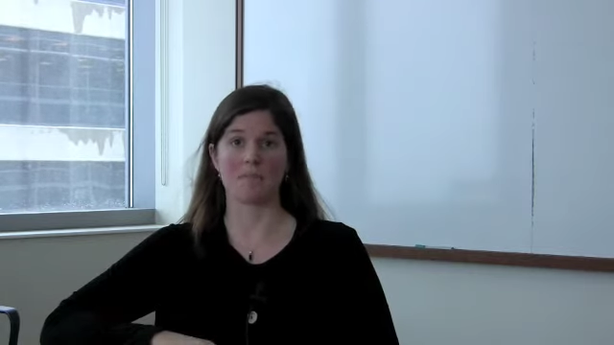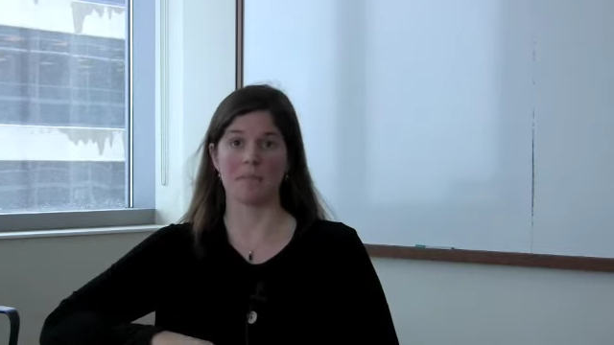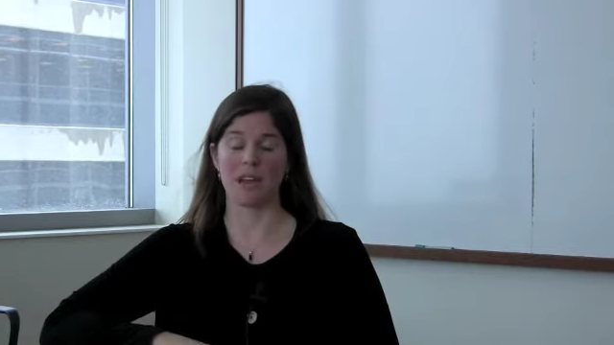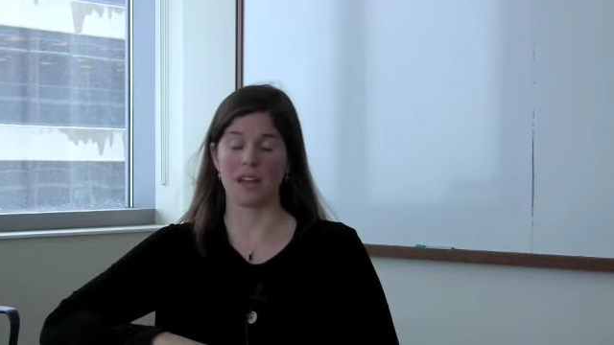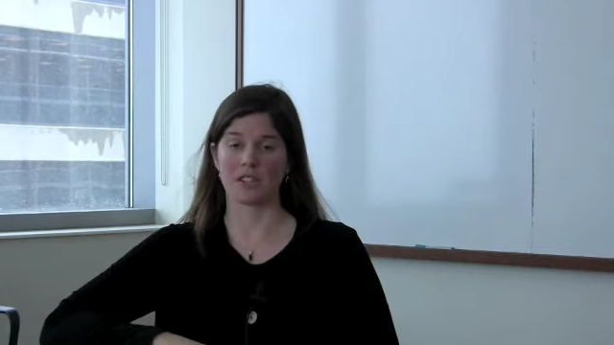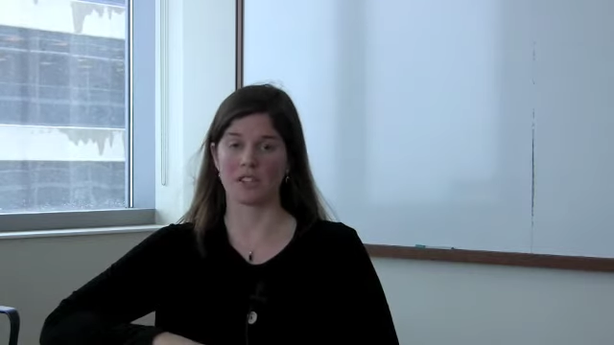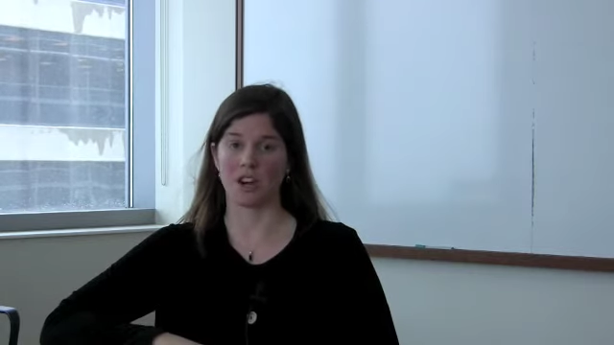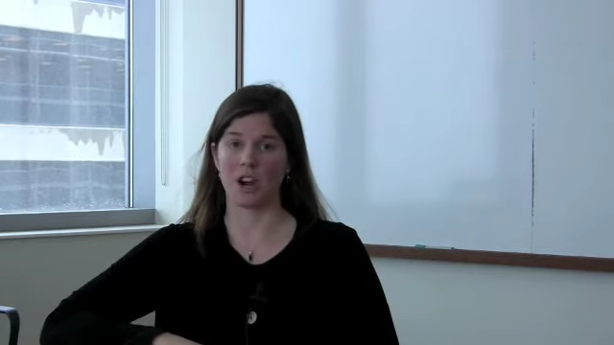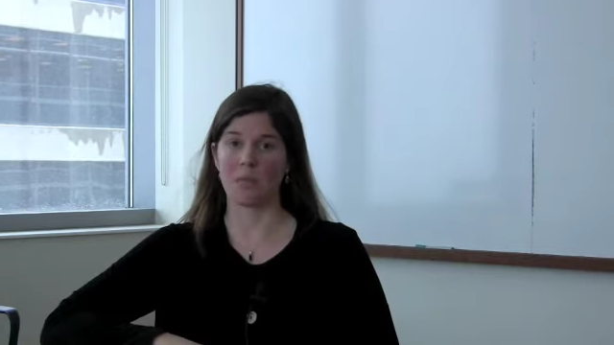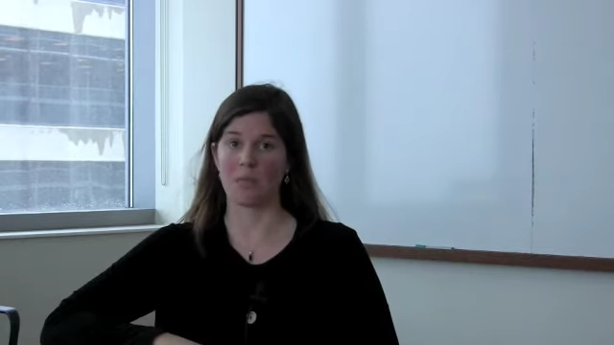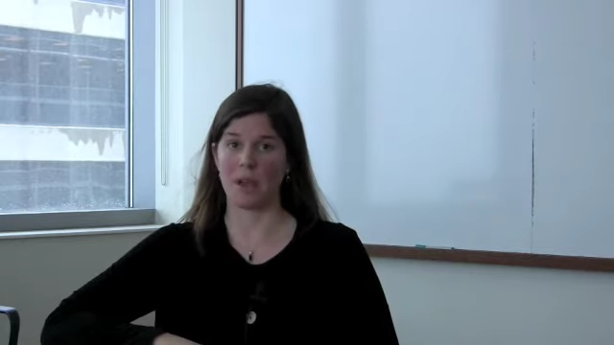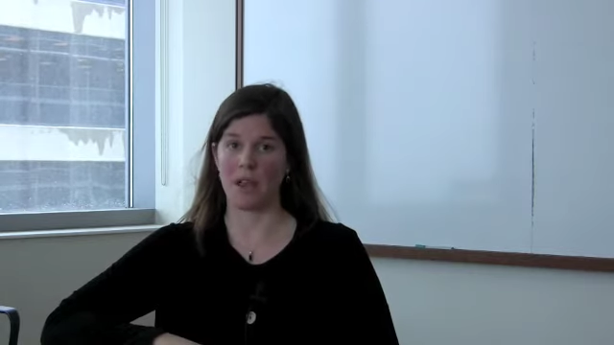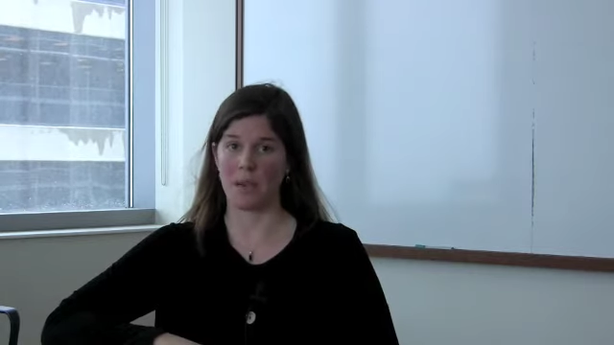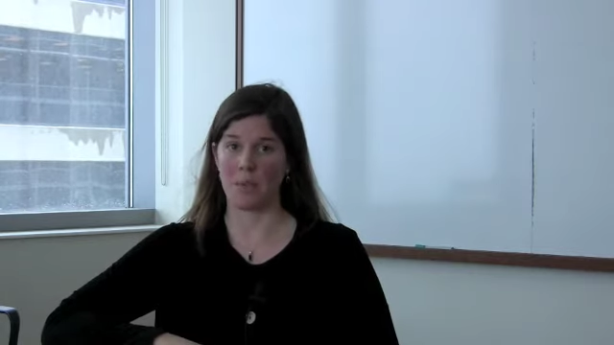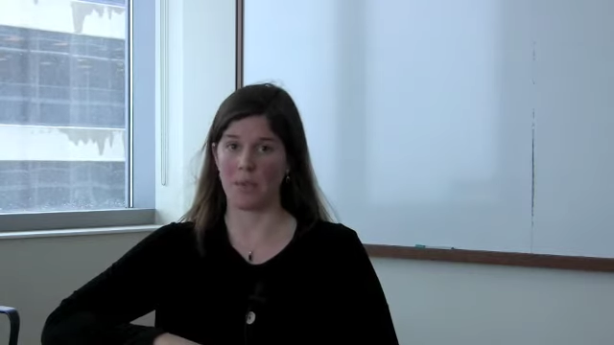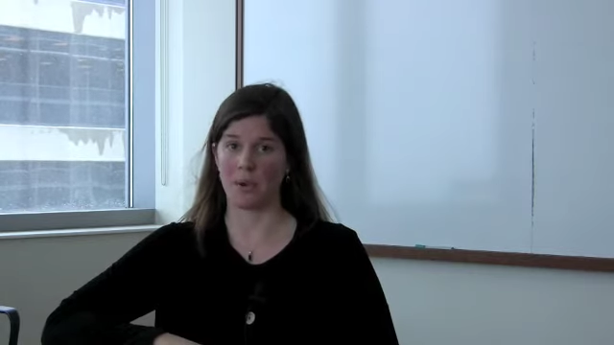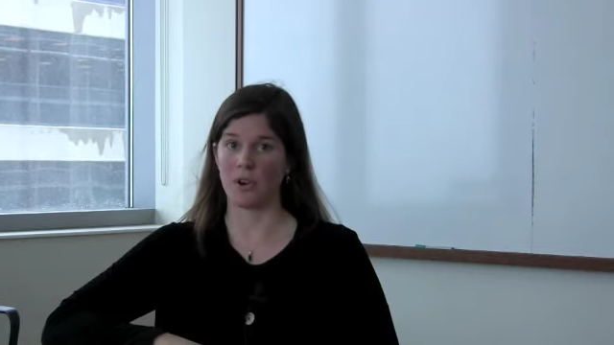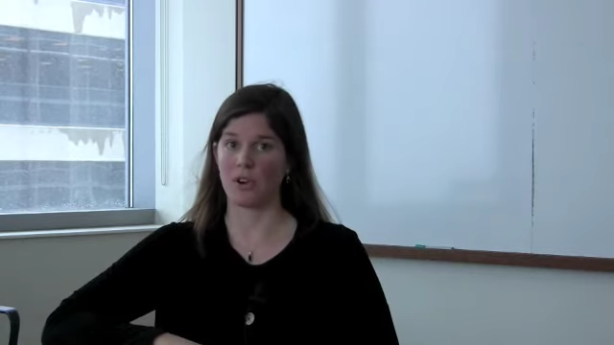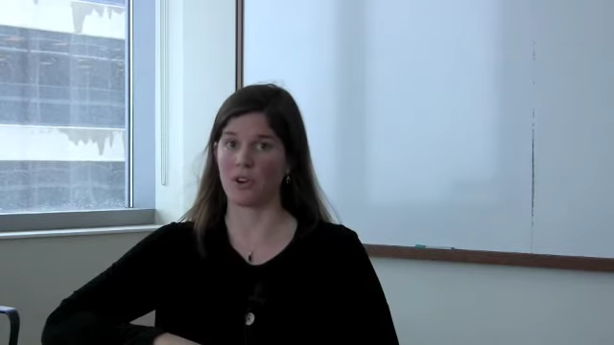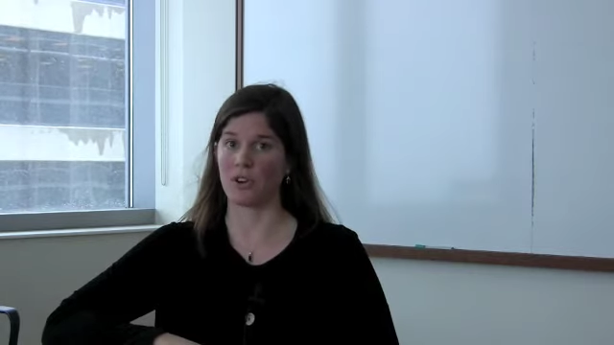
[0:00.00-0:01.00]
makes our
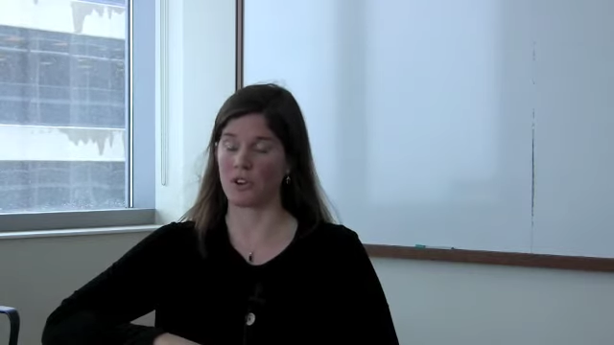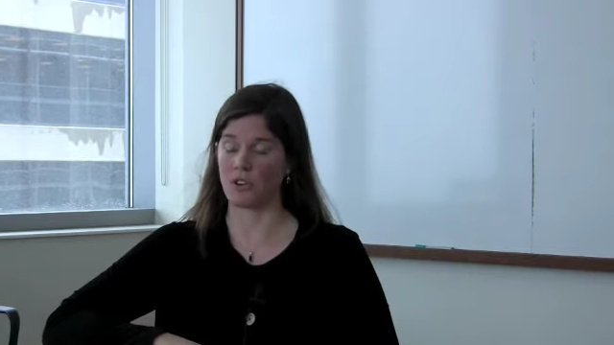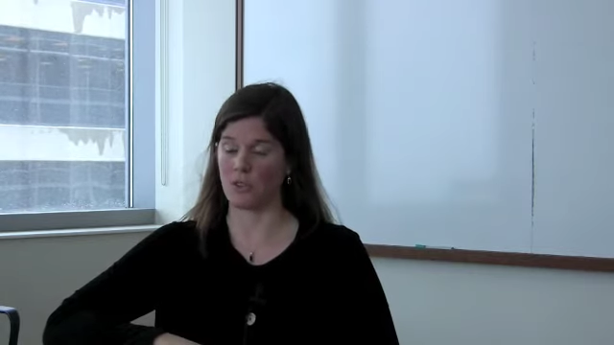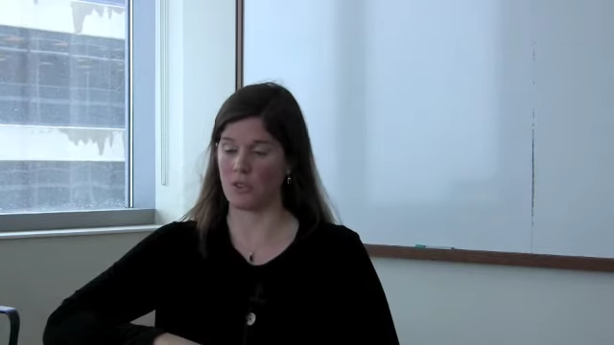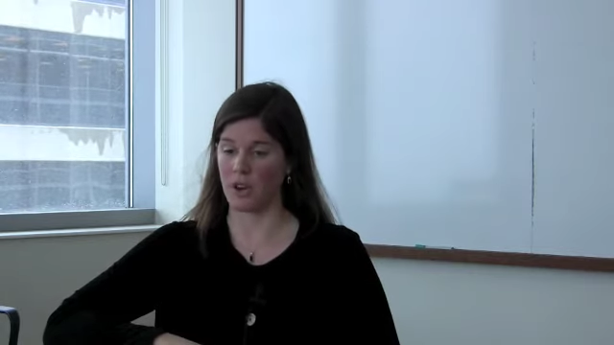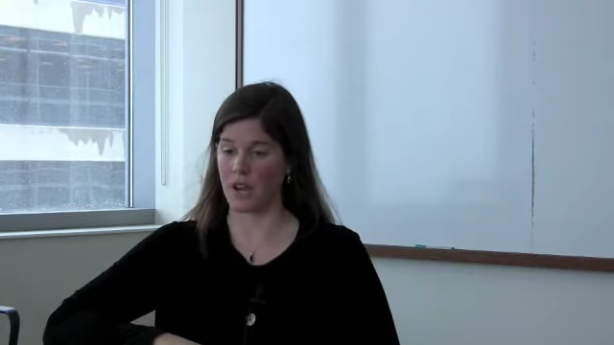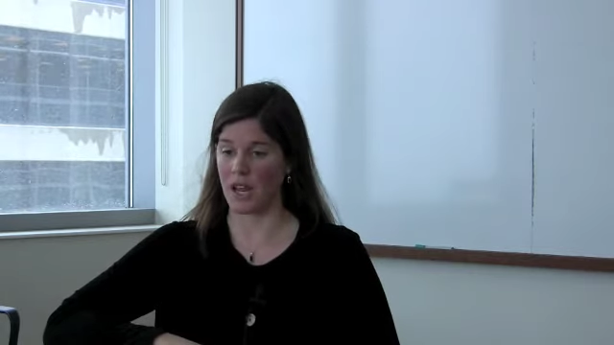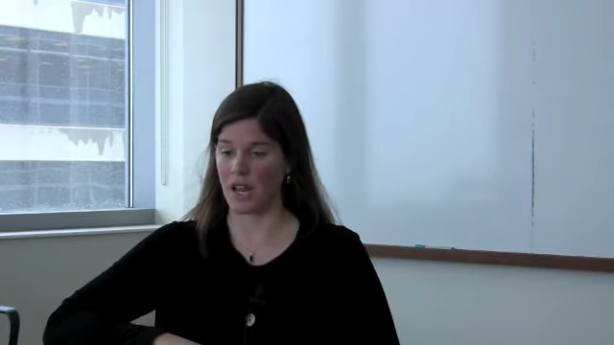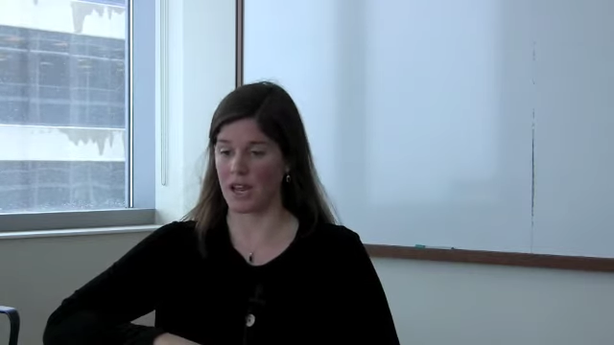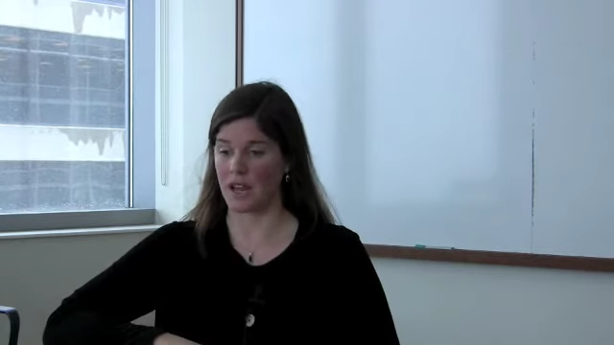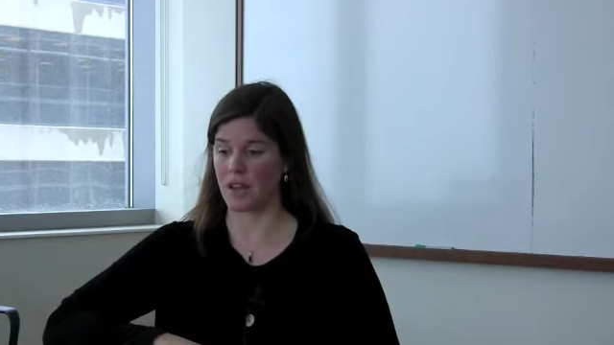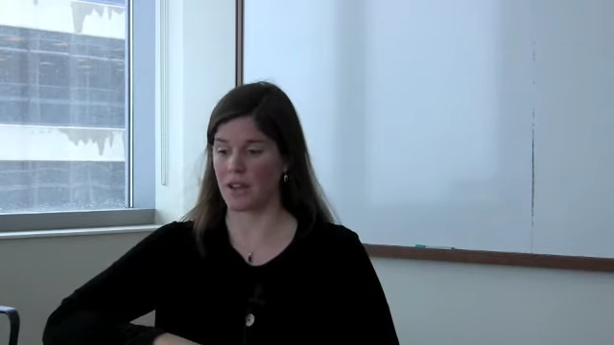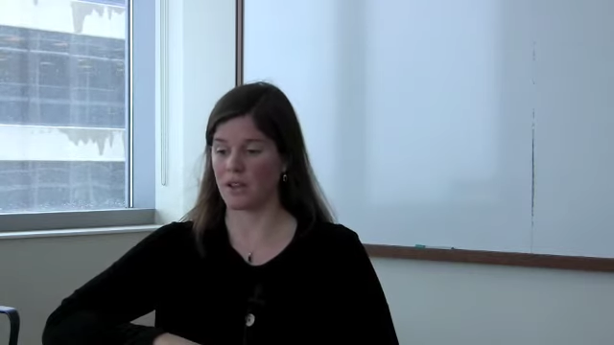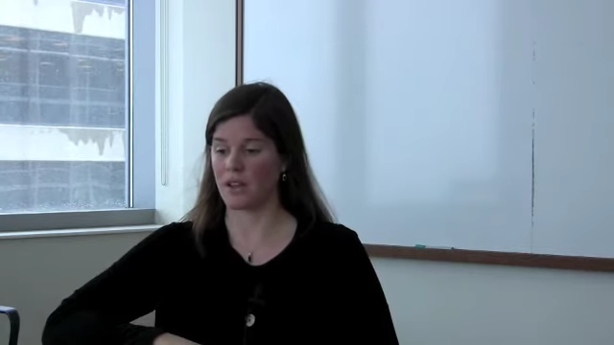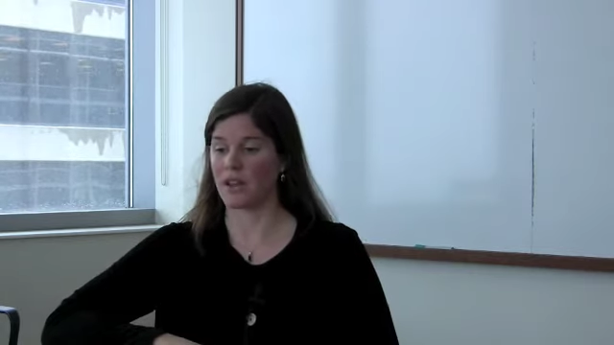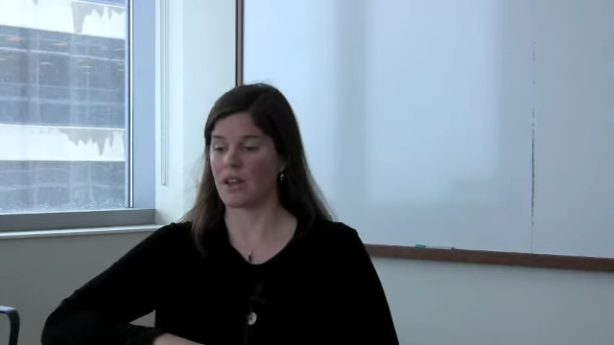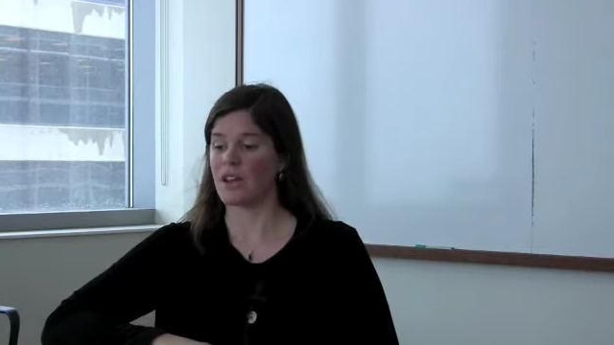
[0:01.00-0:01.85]
paper unique.